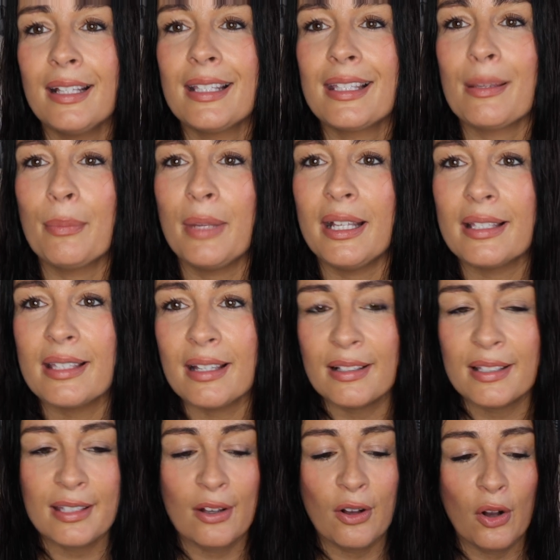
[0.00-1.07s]
amazing.
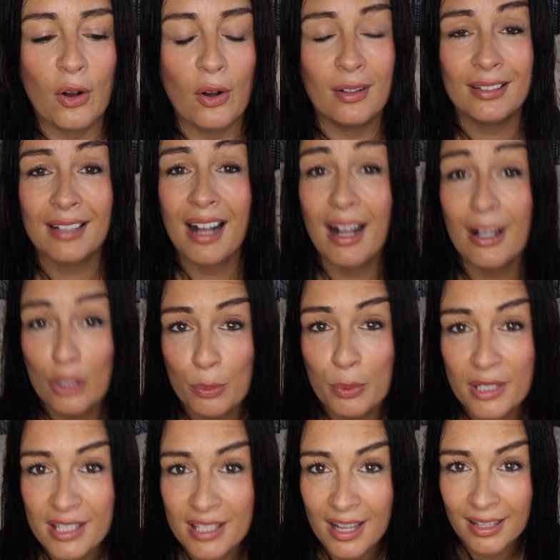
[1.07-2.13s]
So
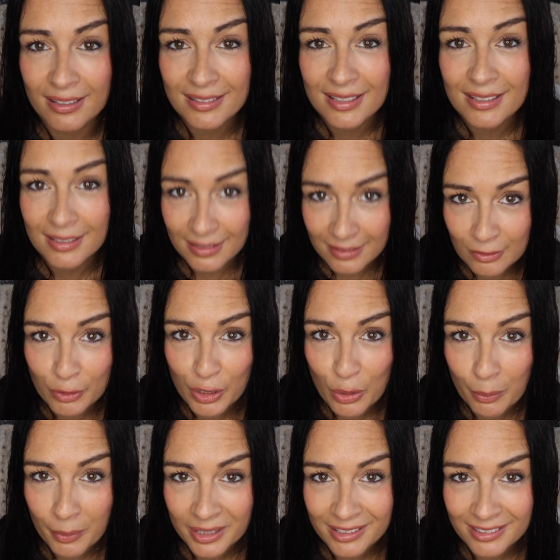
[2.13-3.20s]
100%
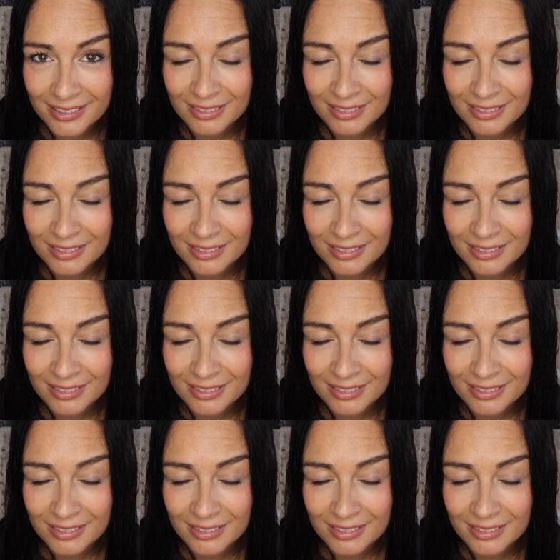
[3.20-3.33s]
recommend it.